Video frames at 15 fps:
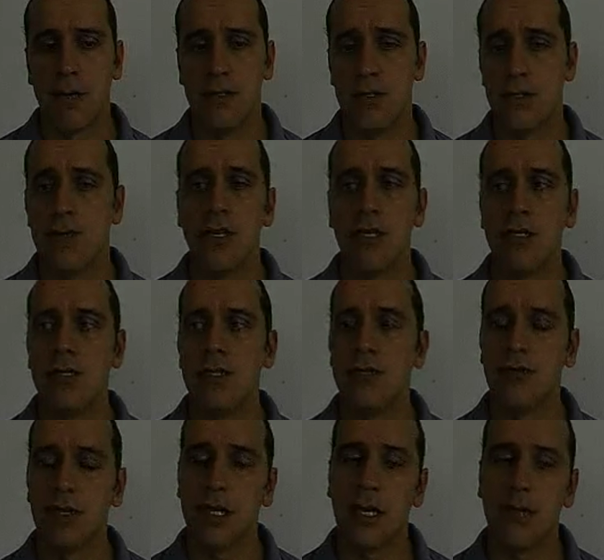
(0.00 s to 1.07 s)
sovereignty,
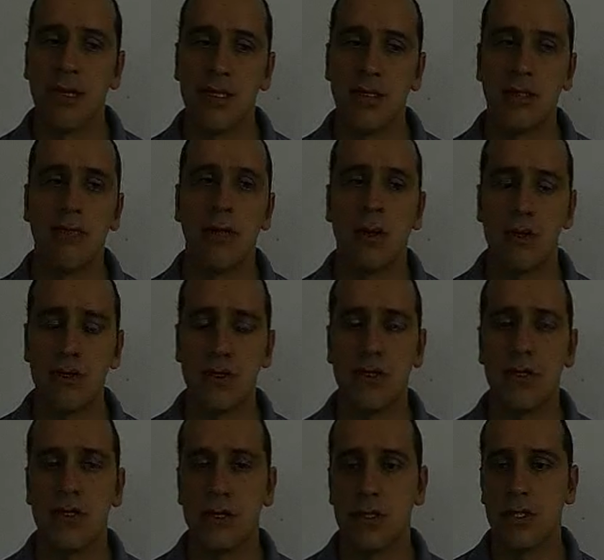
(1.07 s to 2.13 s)
reclaiming democracy in
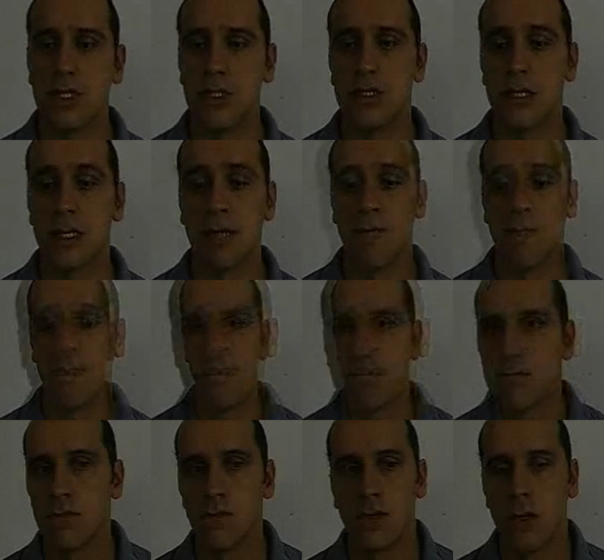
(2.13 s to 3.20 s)
this agenda.
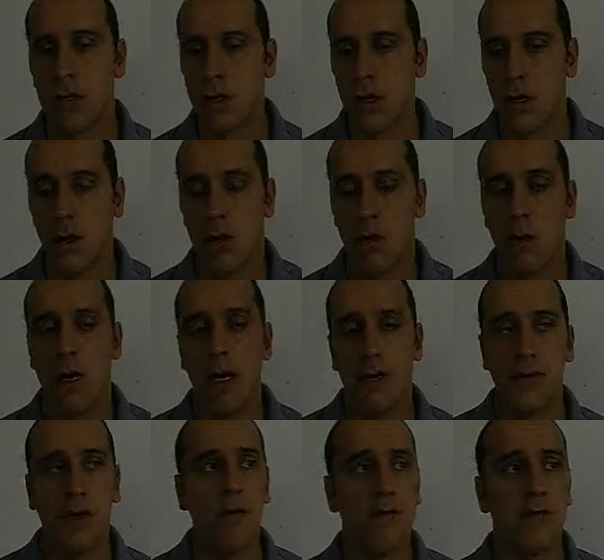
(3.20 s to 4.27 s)
Well, I
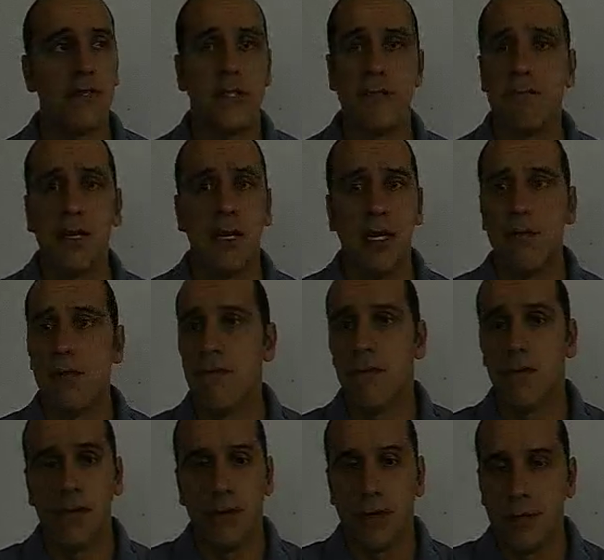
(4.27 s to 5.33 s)
think we're simply aiming
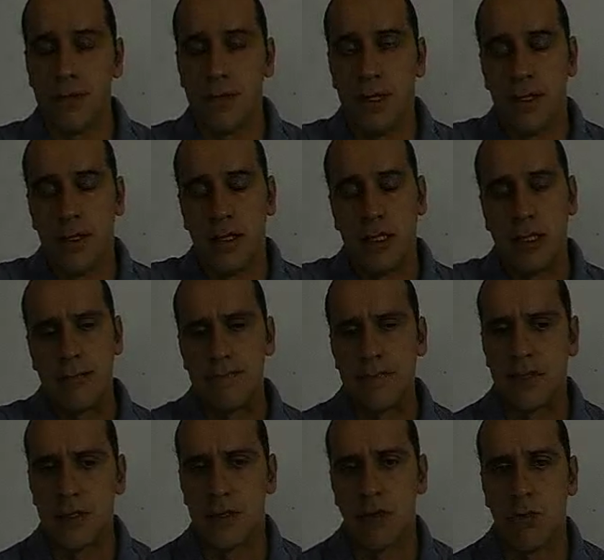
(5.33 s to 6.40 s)
for it
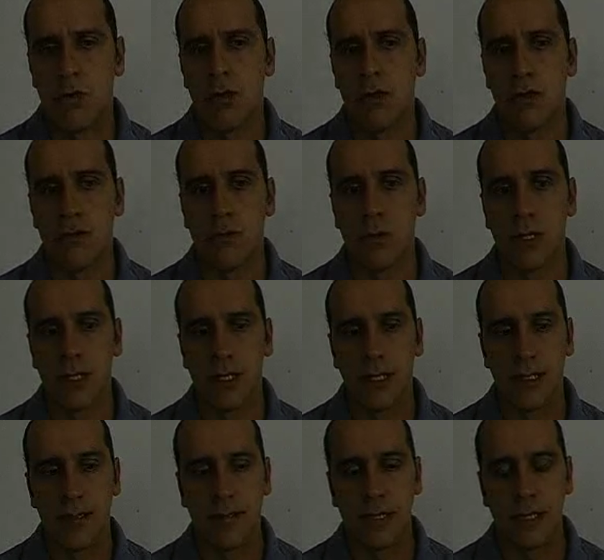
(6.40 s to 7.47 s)
in a world
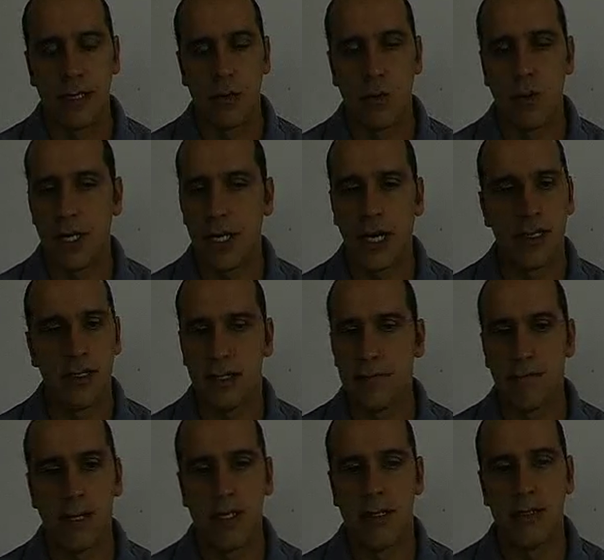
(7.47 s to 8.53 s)
where we
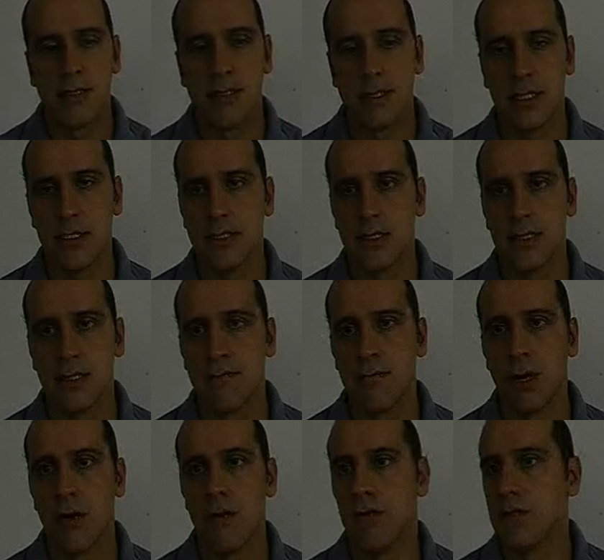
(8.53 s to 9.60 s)
counterbalance the existing
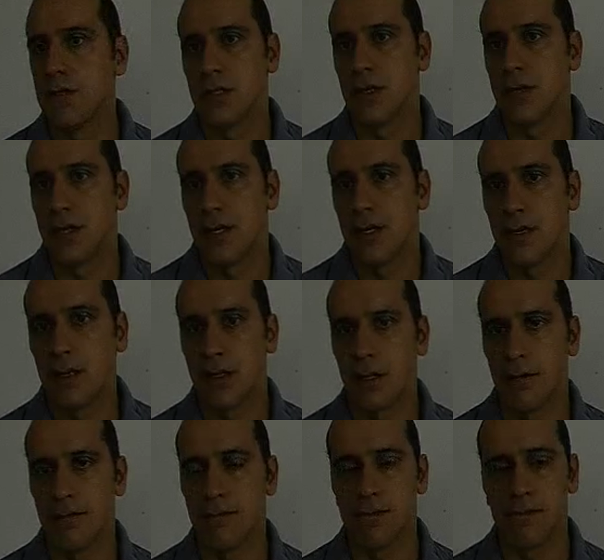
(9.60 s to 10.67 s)
powers. I think
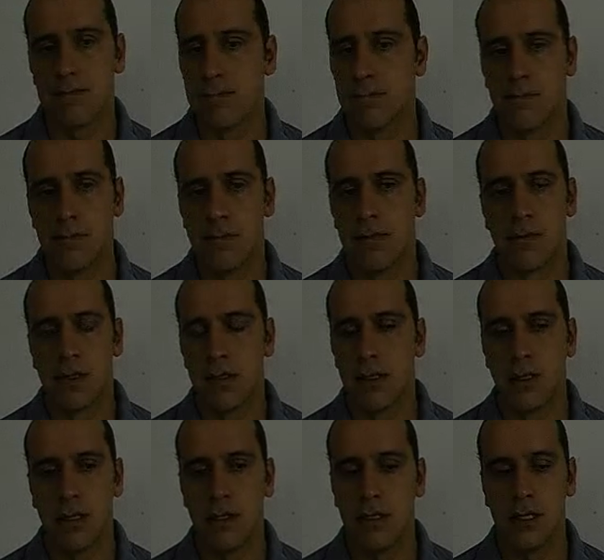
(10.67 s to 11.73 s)

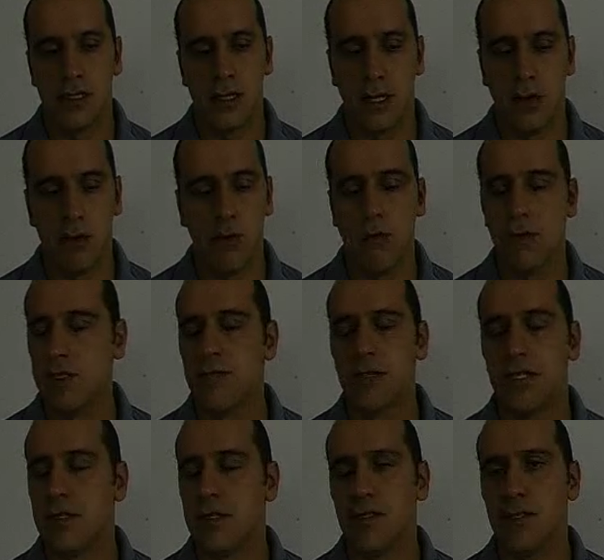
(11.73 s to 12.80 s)
it has always
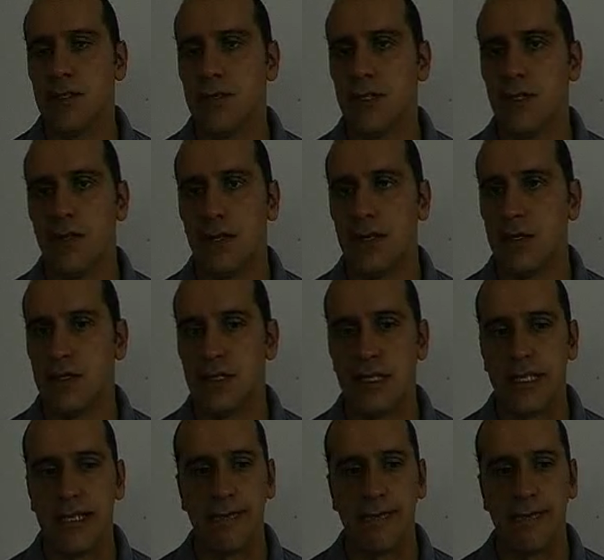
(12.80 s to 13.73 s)
been in history that